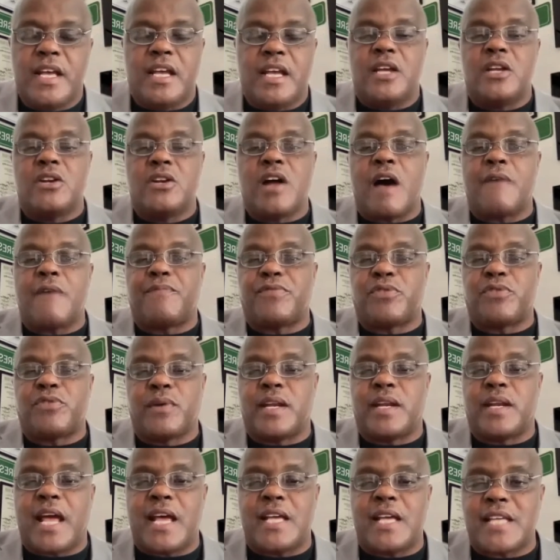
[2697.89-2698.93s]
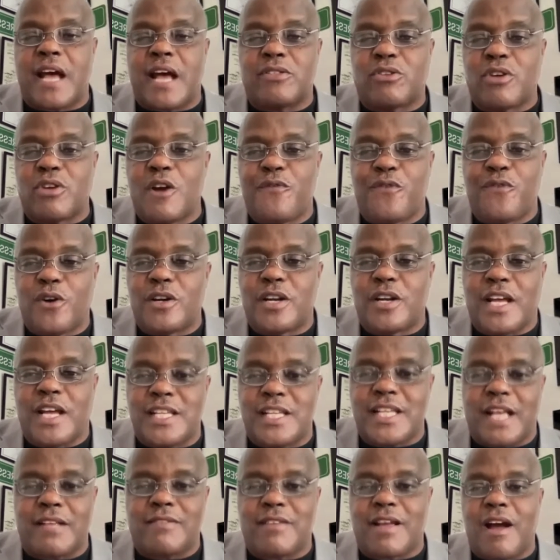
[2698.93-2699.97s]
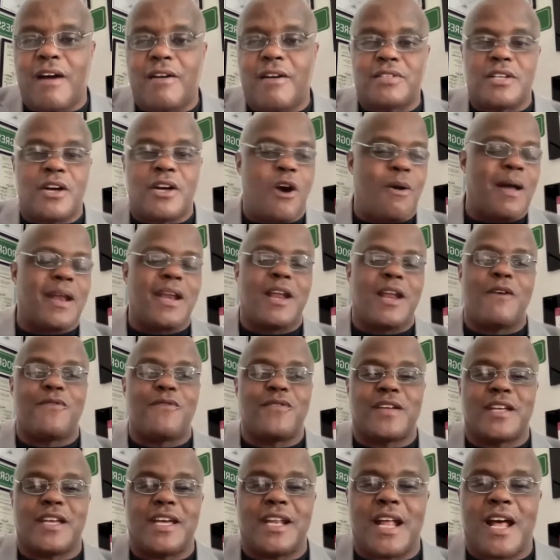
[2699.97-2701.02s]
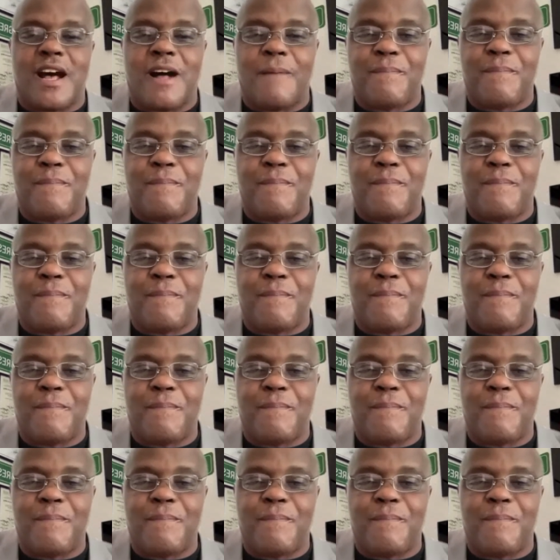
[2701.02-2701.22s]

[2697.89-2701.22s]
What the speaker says: You know, 3 or 4 days after I was home, I never forget.